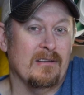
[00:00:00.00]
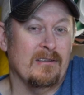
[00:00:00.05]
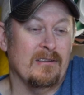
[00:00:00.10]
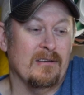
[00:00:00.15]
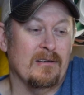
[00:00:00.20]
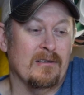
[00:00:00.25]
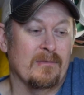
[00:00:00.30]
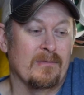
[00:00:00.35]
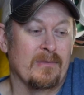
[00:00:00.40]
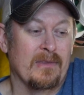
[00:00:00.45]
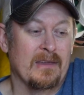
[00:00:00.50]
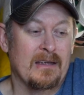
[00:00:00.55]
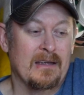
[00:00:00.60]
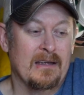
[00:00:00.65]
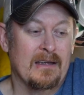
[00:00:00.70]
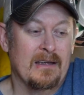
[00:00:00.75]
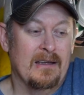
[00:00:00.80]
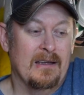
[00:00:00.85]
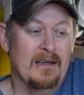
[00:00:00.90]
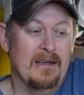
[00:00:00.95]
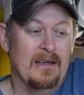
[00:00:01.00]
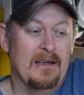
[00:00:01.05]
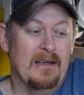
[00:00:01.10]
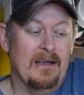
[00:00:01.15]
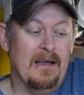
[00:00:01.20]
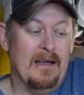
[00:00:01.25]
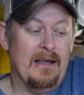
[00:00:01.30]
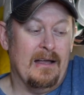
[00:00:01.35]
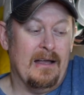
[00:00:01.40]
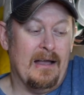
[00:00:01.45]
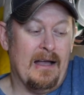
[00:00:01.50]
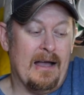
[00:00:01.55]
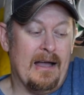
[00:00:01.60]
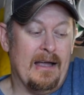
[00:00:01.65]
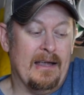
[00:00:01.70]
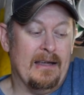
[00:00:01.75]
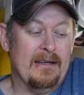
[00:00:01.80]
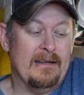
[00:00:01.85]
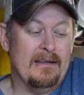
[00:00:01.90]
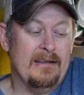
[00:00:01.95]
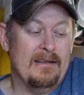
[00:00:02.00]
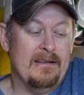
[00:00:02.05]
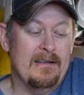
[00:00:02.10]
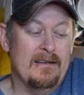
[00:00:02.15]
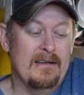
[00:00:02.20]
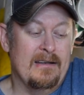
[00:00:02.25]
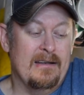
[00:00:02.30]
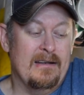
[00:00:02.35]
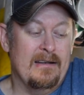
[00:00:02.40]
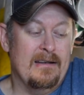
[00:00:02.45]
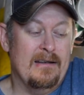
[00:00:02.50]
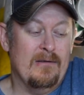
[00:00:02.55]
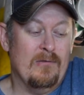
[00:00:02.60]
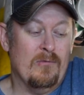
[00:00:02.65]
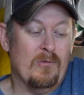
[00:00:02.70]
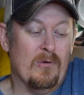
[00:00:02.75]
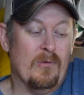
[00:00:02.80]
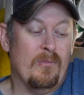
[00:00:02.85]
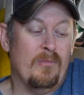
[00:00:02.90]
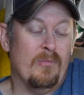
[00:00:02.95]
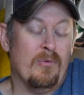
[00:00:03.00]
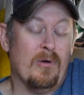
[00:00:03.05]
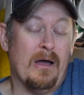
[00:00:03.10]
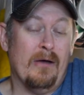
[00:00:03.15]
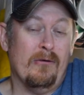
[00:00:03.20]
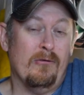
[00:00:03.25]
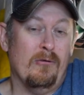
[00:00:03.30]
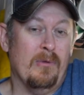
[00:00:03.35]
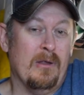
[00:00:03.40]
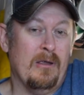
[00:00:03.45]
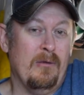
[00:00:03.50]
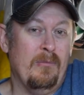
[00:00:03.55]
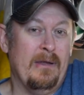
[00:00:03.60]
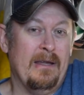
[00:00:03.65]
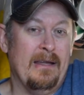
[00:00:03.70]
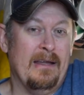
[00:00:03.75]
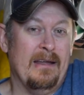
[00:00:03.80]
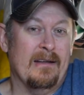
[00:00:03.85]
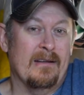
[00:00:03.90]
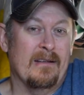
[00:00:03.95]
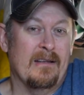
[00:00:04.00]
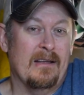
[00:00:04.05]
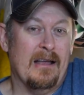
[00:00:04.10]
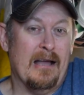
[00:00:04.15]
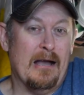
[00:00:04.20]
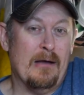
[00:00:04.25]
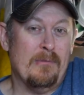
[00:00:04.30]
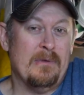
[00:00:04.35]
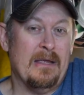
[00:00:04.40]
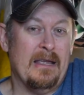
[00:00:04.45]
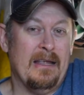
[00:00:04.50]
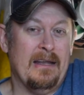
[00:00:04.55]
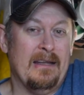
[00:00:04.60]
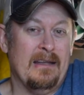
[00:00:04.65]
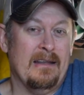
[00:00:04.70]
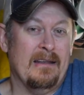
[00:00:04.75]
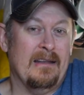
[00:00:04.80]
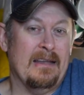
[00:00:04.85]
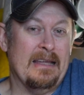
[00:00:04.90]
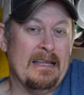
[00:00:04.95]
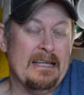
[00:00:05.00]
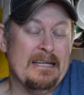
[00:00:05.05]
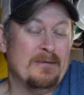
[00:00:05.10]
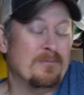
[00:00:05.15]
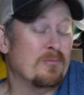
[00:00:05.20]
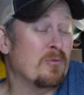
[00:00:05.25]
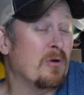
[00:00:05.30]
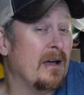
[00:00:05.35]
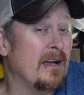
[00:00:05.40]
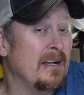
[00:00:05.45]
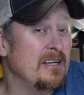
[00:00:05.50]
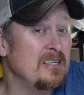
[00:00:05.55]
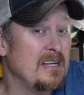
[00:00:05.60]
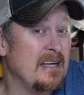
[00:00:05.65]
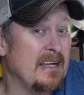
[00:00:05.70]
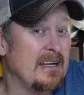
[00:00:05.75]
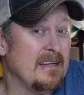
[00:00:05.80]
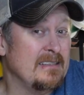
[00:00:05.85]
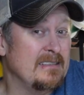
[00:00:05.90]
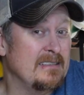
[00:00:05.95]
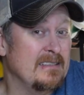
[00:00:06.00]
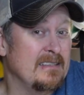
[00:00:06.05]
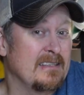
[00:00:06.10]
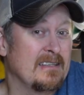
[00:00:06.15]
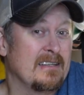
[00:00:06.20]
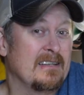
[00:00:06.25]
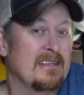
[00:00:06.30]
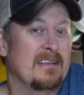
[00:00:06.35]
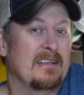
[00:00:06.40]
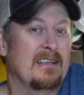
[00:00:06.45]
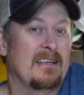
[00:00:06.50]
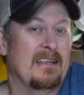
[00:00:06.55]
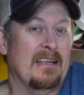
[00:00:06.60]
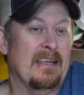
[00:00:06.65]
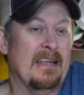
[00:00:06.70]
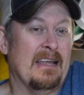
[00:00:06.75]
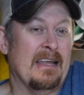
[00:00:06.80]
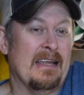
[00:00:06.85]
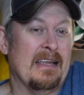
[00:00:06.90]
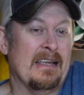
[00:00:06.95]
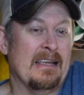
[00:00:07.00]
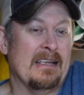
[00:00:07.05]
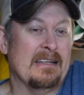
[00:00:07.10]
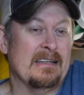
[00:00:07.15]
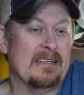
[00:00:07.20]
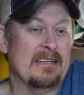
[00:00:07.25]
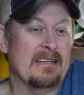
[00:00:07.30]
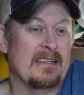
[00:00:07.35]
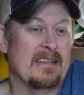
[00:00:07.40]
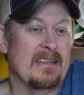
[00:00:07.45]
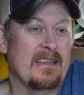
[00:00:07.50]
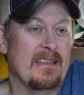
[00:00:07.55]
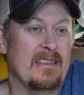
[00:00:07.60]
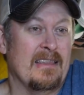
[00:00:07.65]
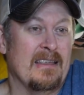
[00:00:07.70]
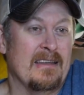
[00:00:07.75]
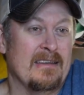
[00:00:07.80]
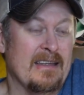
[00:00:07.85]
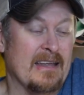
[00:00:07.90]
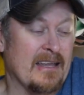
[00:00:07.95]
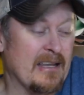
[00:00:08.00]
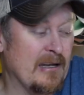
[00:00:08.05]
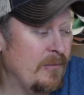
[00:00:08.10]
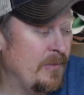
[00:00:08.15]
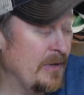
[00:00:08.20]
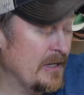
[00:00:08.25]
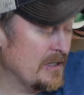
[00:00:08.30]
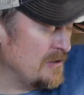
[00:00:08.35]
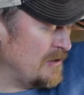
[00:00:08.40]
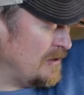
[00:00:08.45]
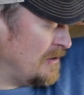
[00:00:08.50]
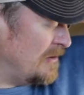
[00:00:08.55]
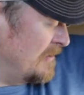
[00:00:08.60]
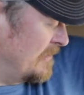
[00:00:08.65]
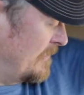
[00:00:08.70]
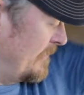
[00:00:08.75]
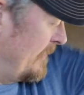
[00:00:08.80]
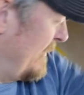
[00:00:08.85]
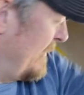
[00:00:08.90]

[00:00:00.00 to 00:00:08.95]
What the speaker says: So I will probably be updating each project and then taking a picture